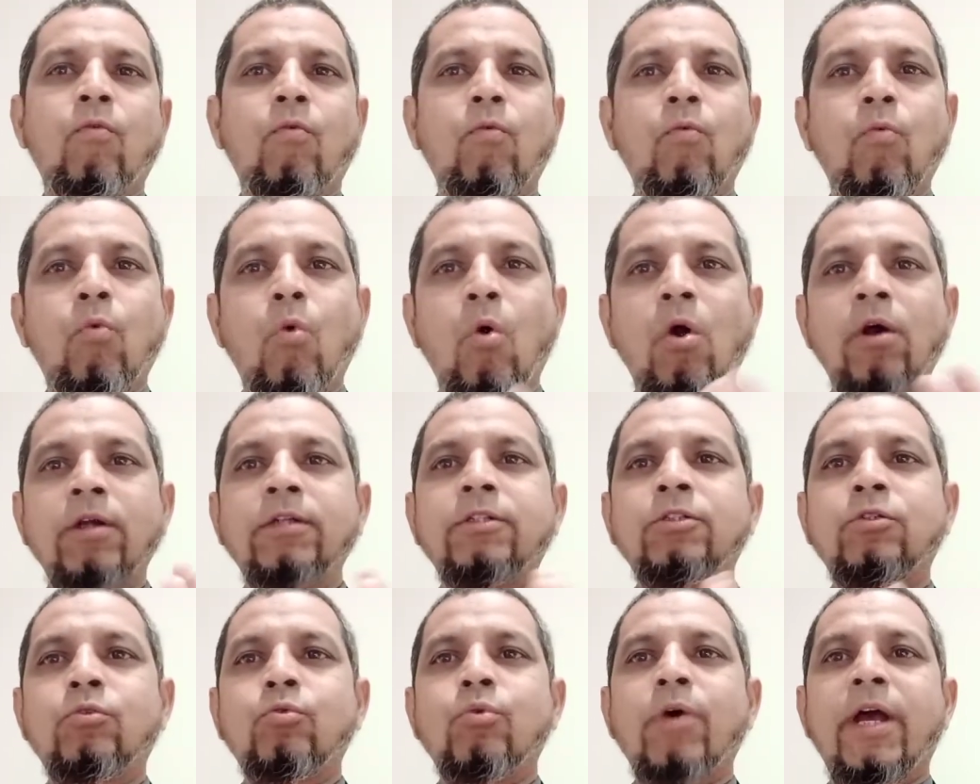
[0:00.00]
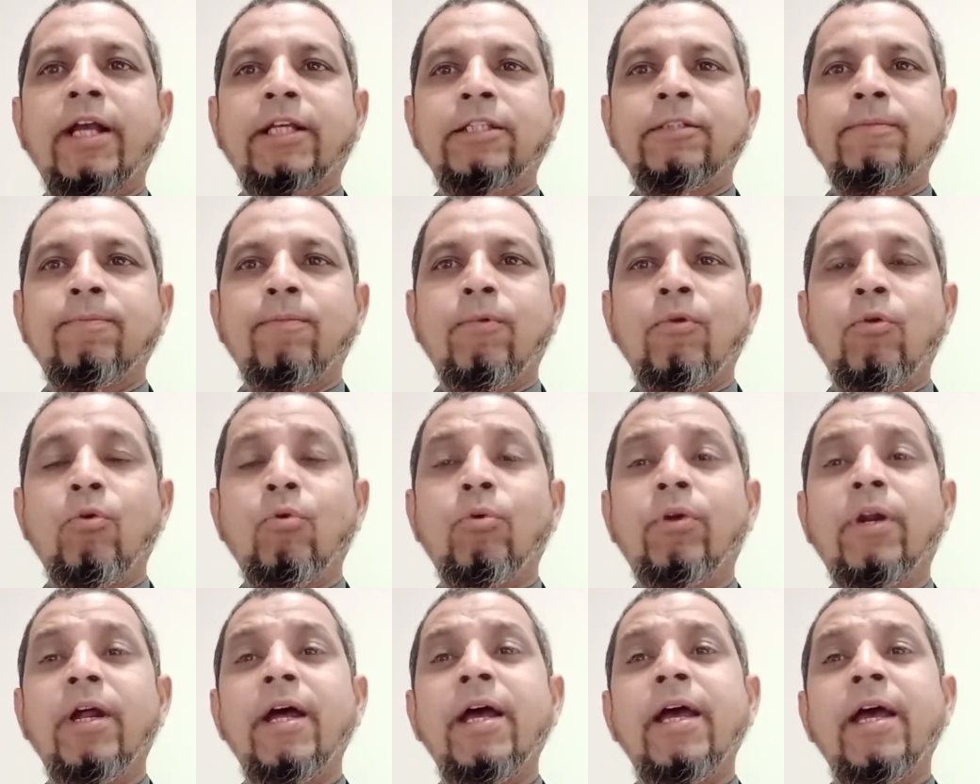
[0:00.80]
wants to
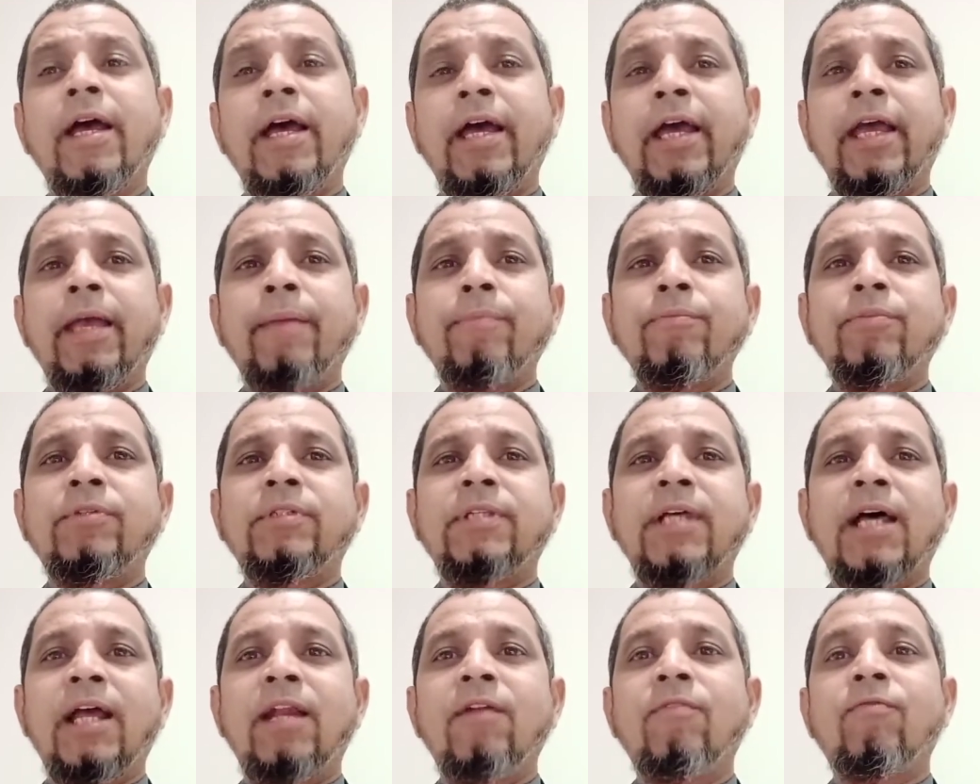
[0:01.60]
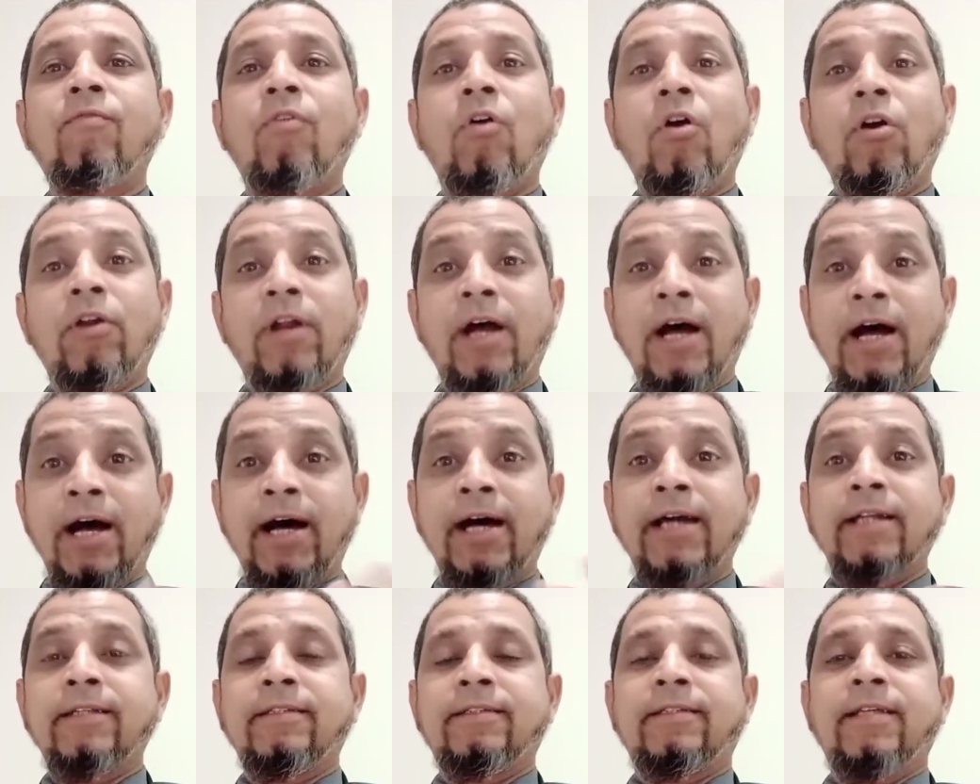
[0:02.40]
explore himself or
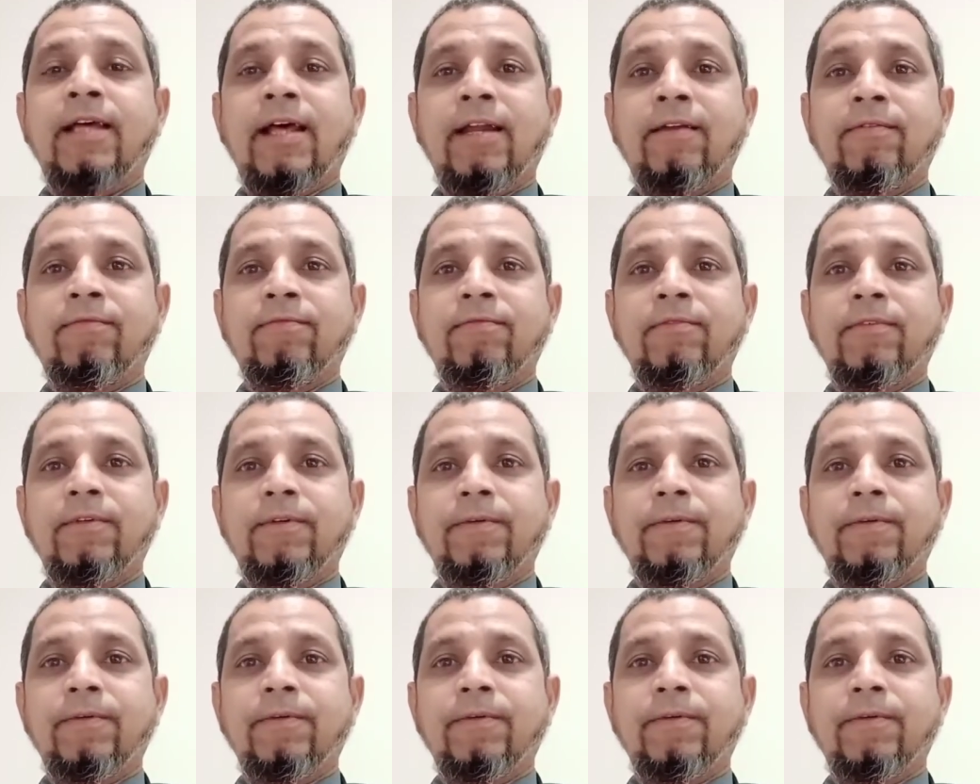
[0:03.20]
herself.